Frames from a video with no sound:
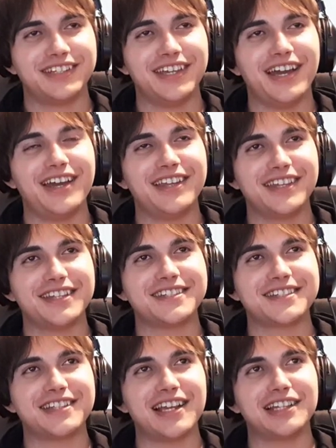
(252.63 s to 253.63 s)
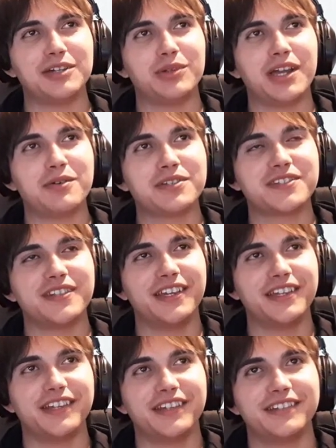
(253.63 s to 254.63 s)
Yeah, that's exactly what I was now
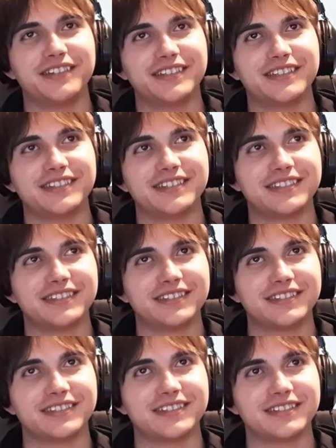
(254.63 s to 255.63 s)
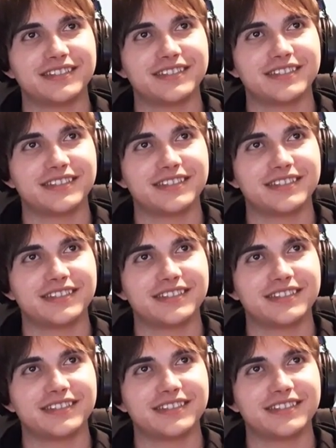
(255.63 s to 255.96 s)
thinking. Get off your butt and get back in there.